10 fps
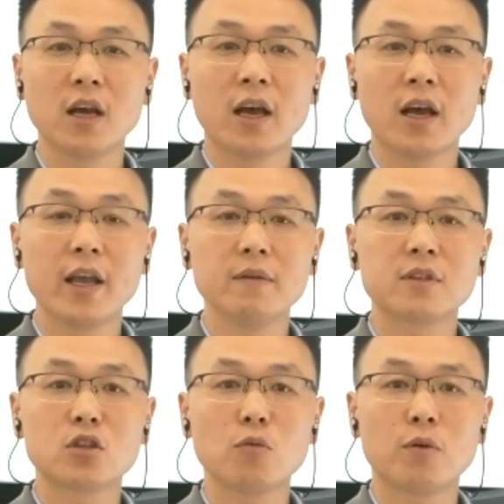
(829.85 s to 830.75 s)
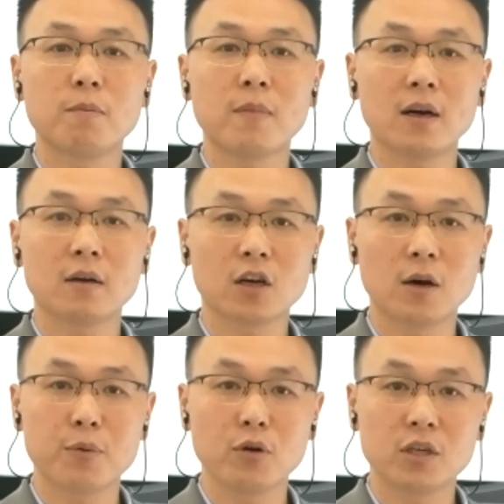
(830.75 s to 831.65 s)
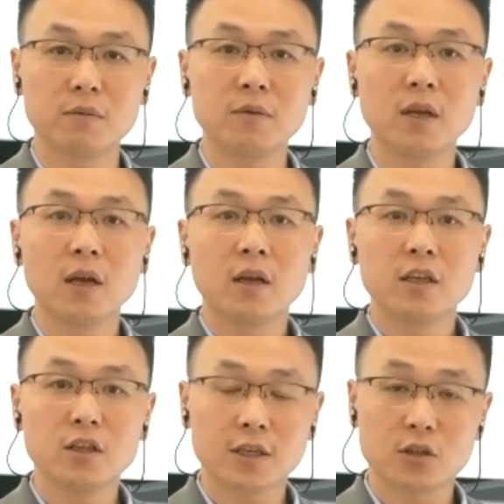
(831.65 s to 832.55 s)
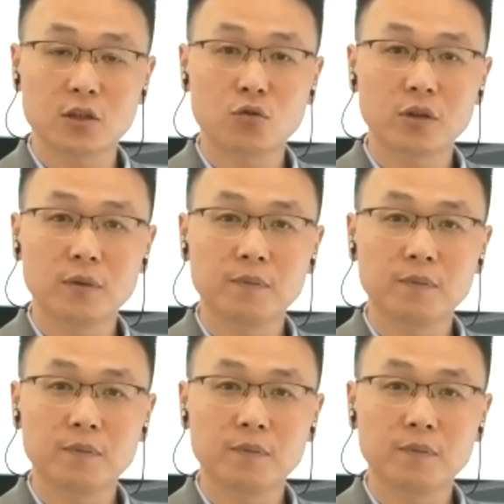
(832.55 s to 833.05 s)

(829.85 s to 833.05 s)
in supercomputing industry.